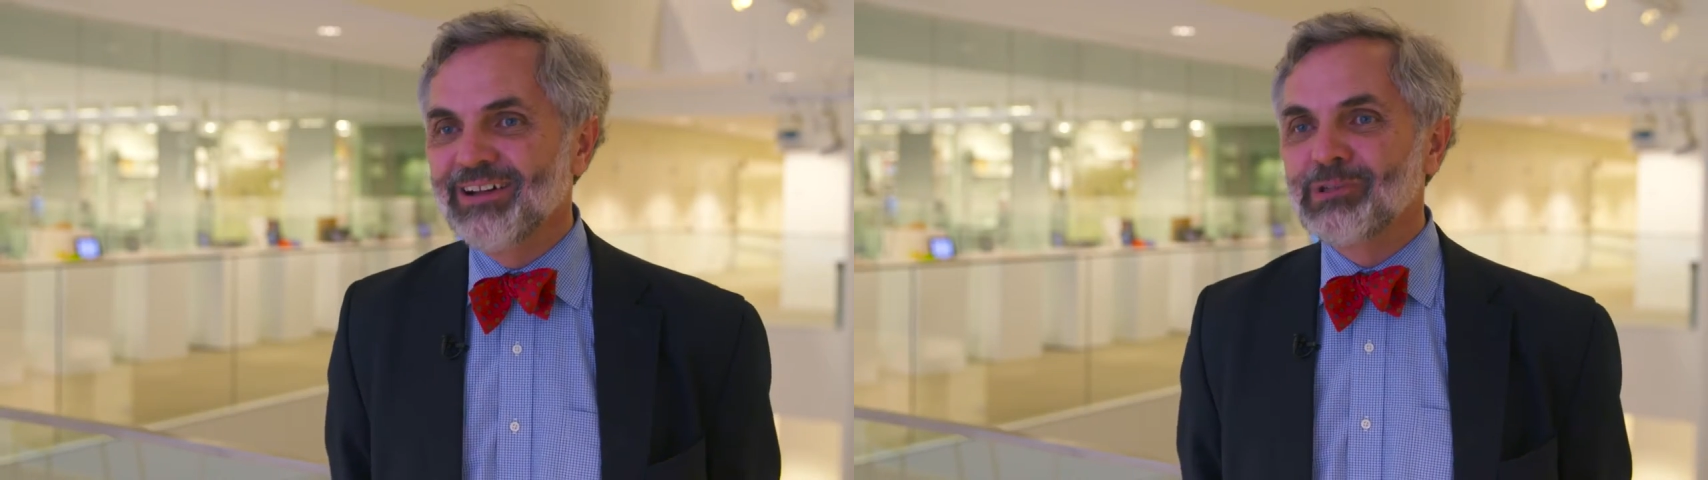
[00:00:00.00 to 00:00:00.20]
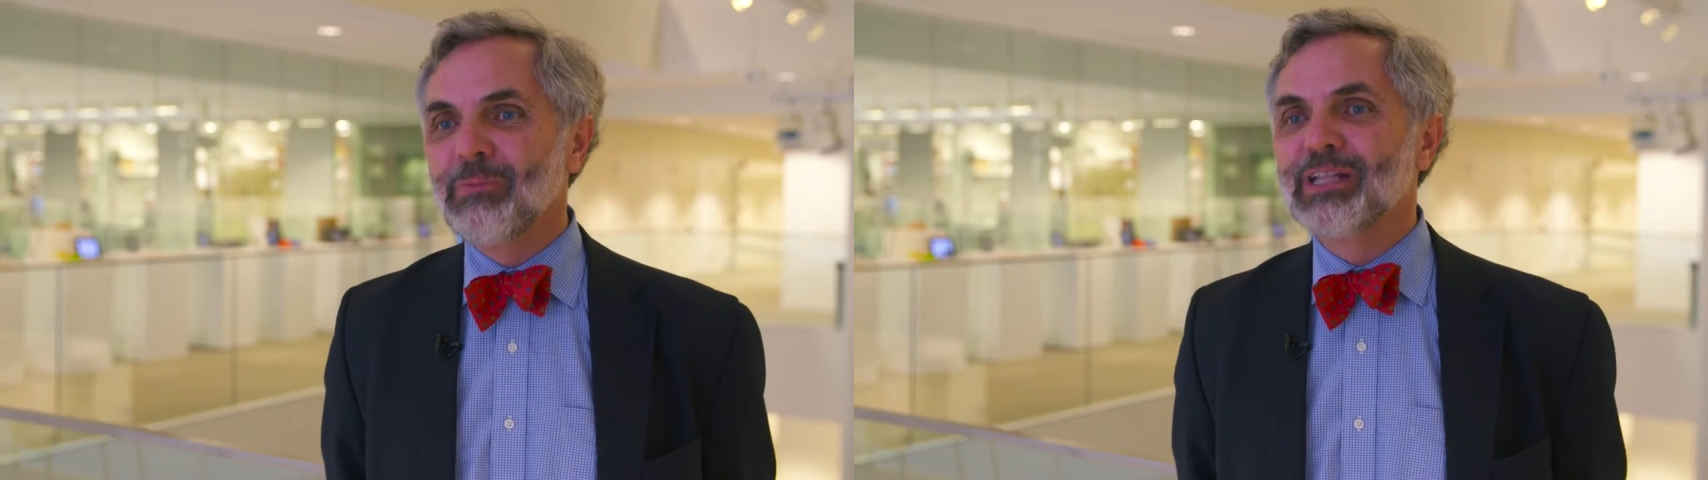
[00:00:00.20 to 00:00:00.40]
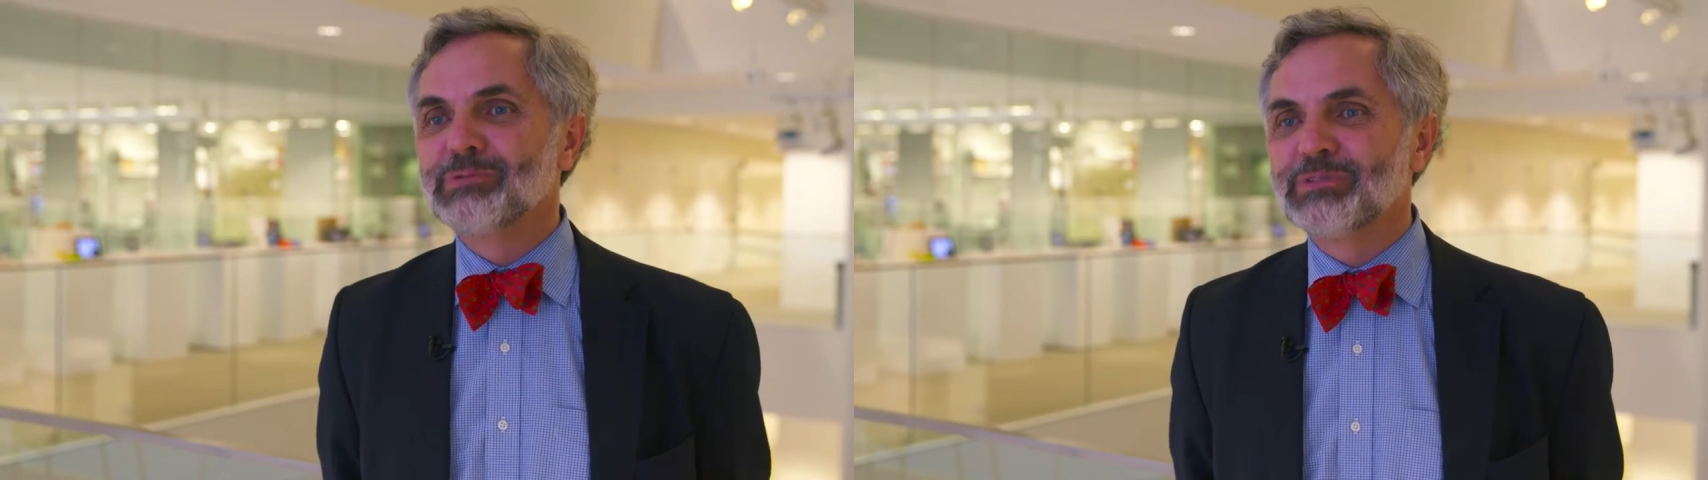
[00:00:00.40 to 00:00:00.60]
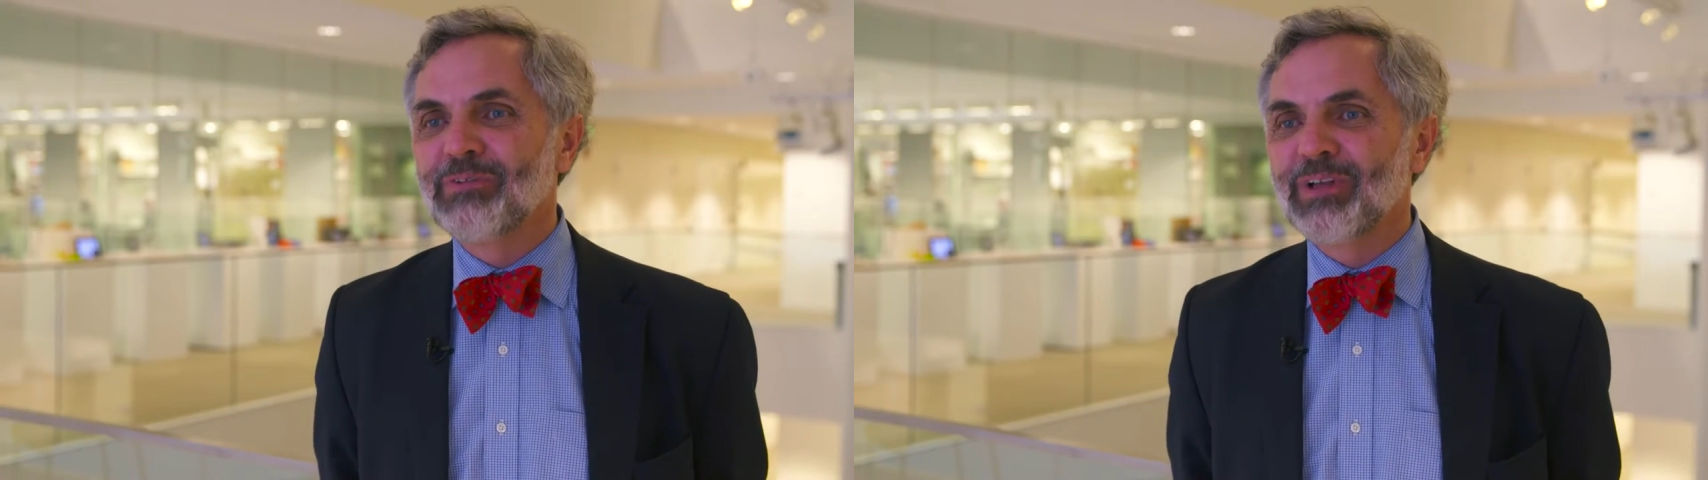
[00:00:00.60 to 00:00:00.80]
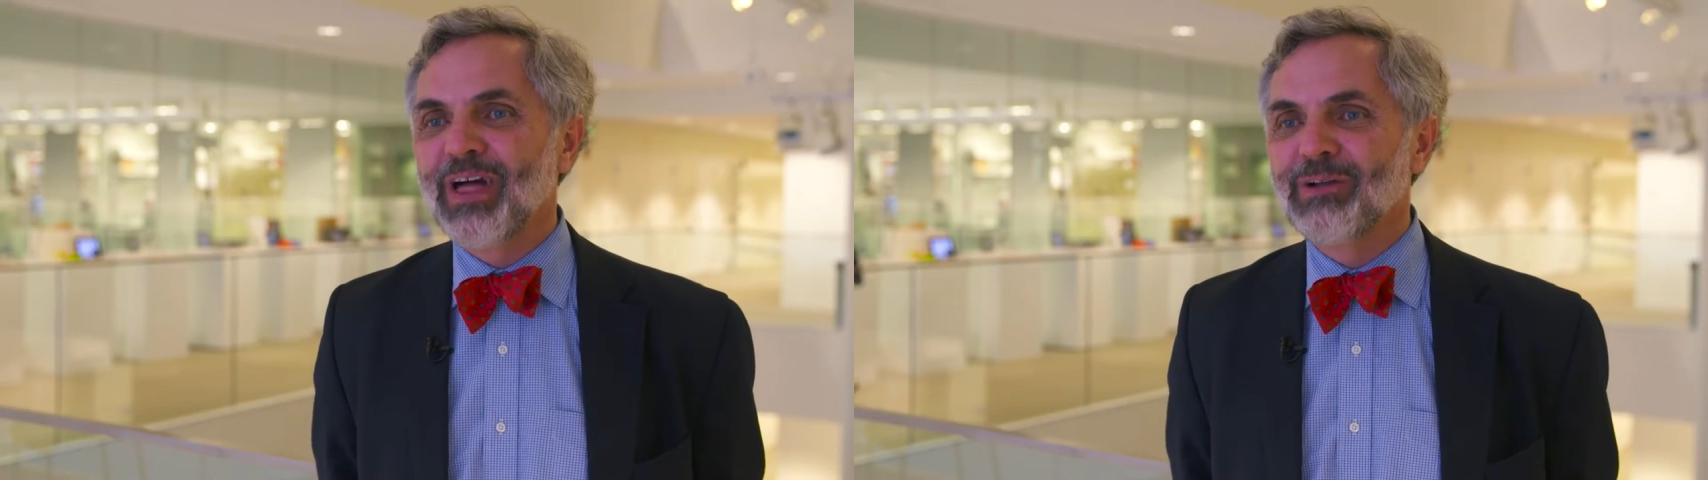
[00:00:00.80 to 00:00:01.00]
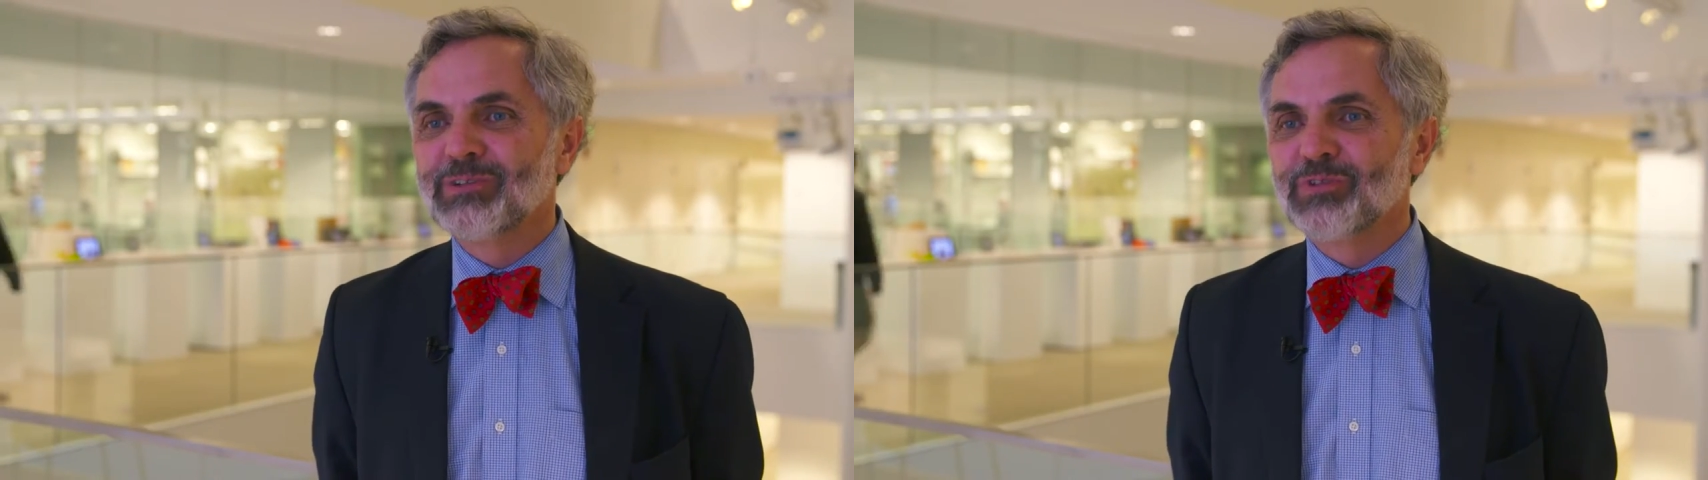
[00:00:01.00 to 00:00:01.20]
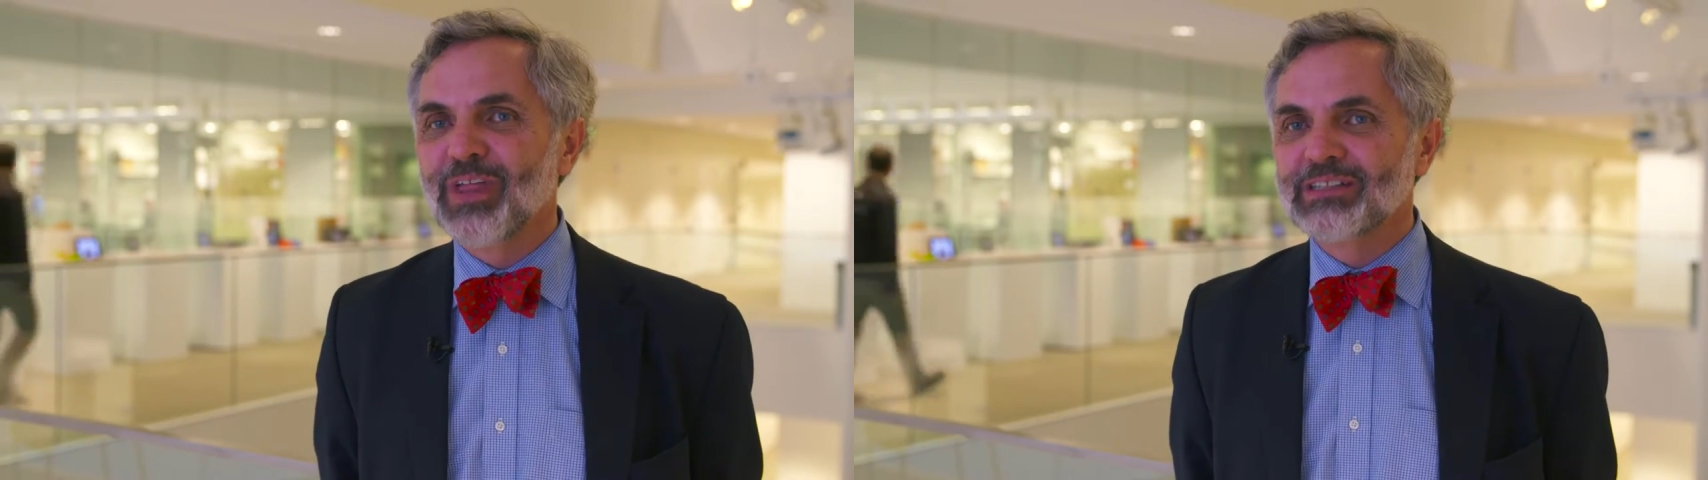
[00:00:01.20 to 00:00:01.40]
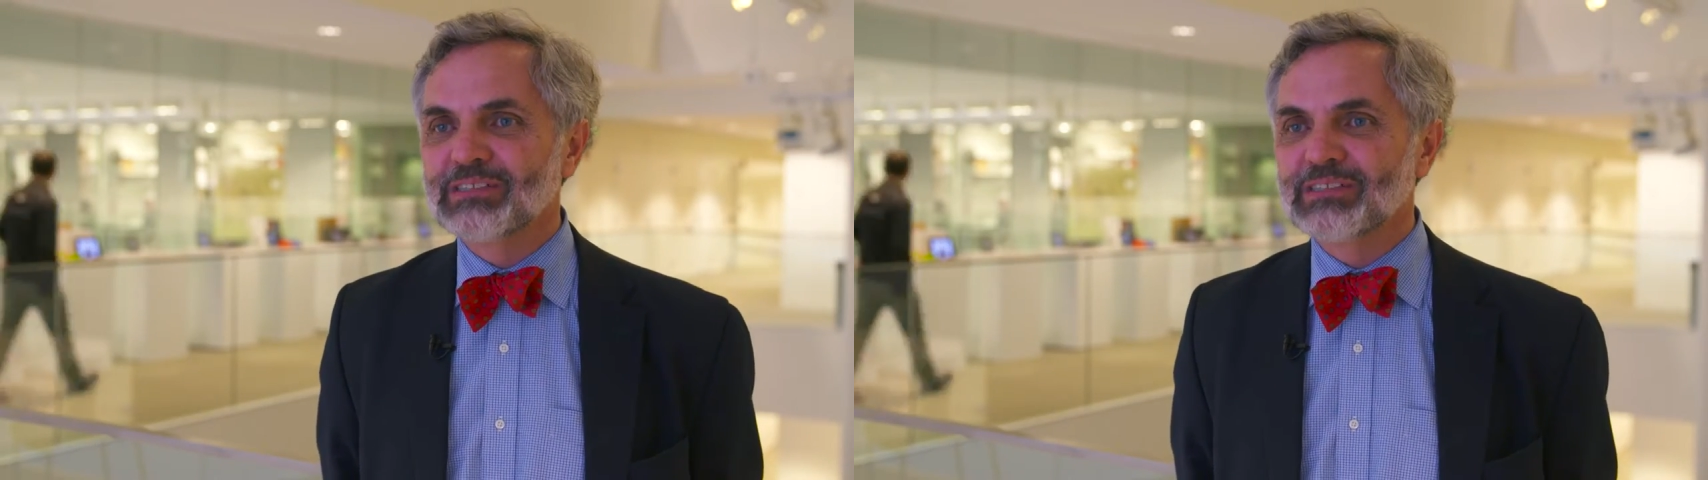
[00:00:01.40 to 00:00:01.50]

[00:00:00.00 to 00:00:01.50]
a domain-specific language for that,